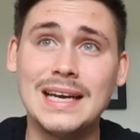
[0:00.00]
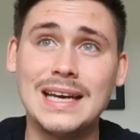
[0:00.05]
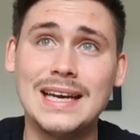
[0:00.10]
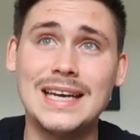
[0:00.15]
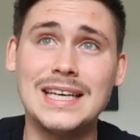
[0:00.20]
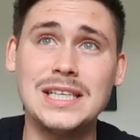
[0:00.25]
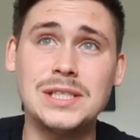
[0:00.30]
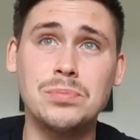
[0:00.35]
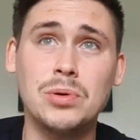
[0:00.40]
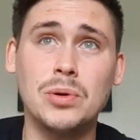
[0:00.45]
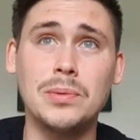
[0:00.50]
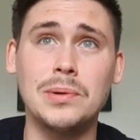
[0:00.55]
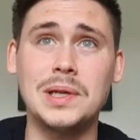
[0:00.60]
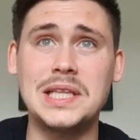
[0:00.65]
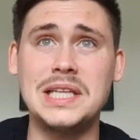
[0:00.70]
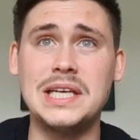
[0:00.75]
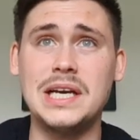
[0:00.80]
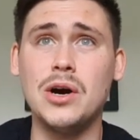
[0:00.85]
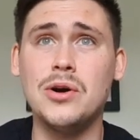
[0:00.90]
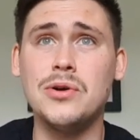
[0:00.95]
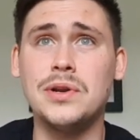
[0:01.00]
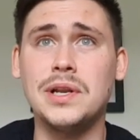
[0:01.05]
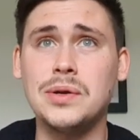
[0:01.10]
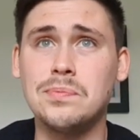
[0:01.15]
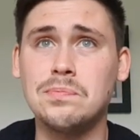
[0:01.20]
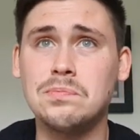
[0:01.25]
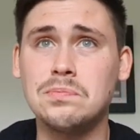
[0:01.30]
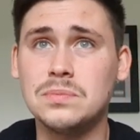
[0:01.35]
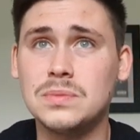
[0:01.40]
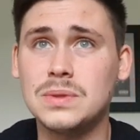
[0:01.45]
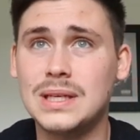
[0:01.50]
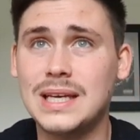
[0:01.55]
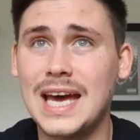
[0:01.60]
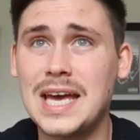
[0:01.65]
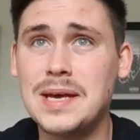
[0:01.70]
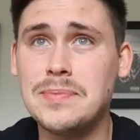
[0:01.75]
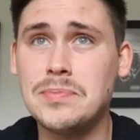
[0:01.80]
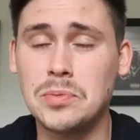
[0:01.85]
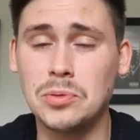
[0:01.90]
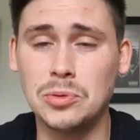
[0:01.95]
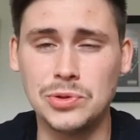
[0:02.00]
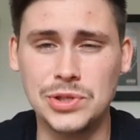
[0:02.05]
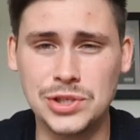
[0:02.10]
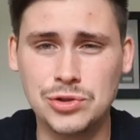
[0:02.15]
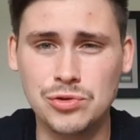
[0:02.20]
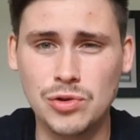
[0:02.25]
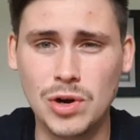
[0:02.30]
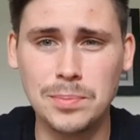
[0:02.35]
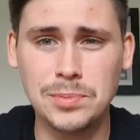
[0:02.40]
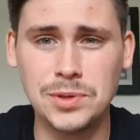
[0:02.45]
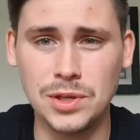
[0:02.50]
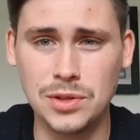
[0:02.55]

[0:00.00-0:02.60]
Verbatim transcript: he's probably the only capable disruptor